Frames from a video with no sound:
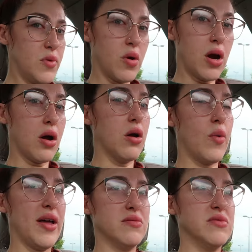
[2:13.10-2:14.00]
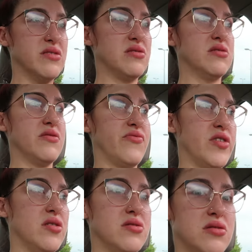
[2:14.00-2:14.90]
We're gonna wear
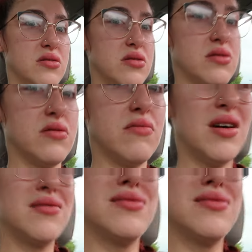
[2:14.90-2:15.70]
first. My